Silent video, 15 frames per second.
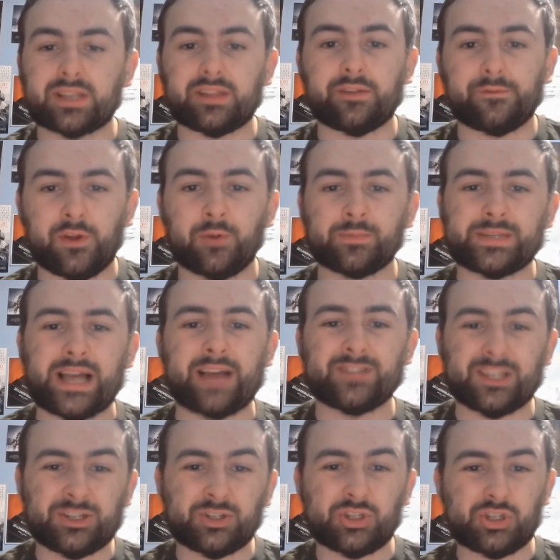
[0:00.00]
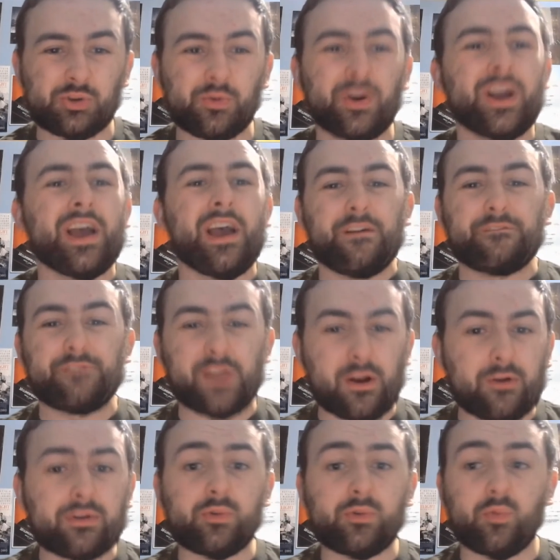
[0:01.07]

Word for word: that the film dives into very